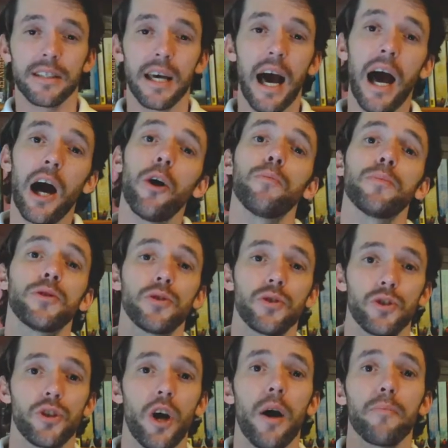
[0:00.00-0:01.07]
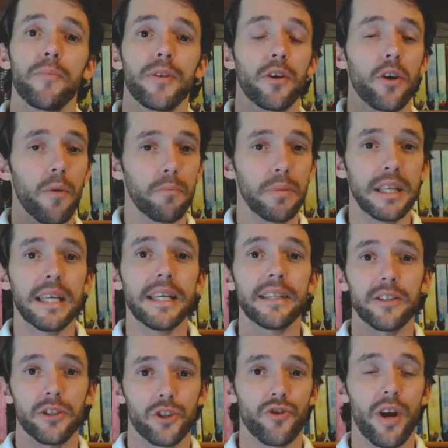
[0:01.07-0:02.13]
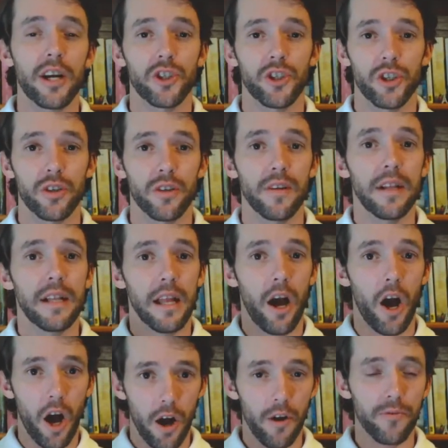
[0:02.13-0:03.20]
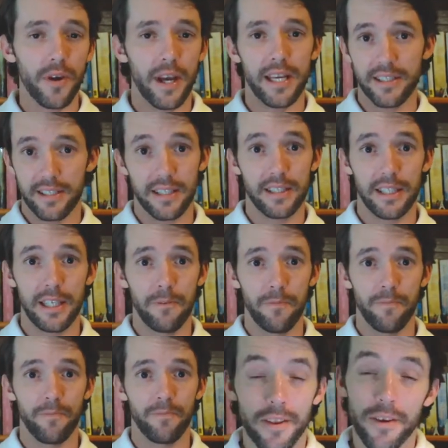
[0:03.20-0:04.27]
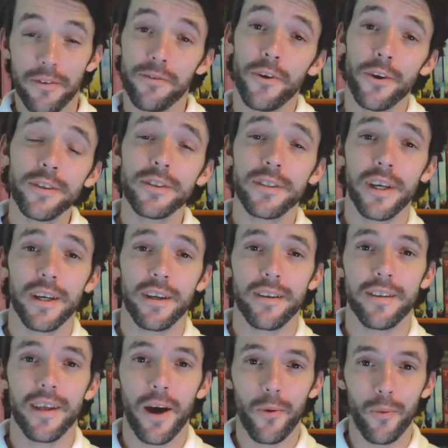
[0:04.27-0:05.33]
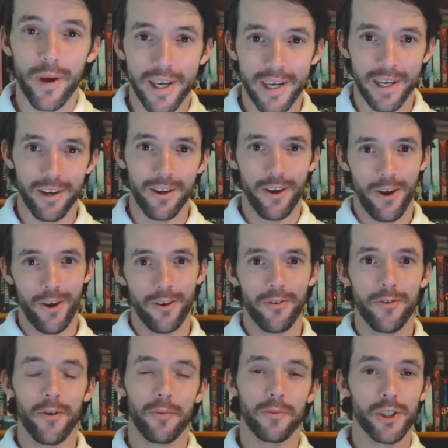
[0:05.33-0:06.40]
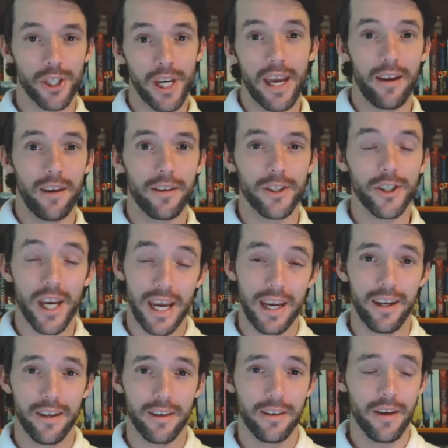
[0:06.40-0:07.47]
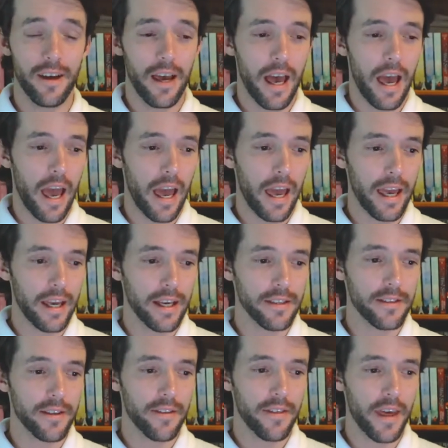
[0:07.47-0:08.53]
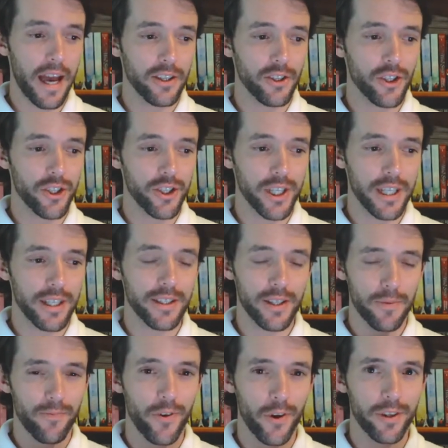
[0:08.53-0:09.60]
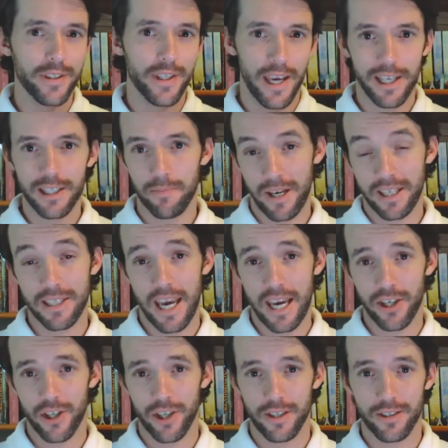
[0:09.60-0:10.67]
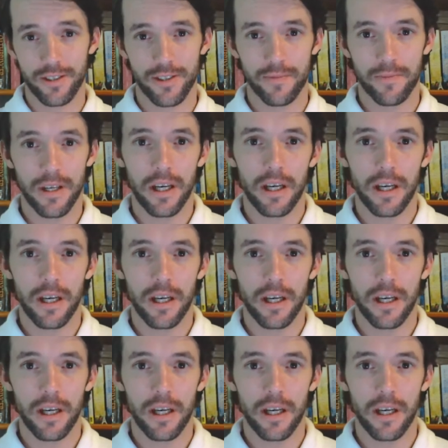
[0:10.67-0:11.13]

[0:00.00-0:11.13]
to help stop the complete destruction of a city. The first thing that we can learn from Shallan is that she subverts expectations.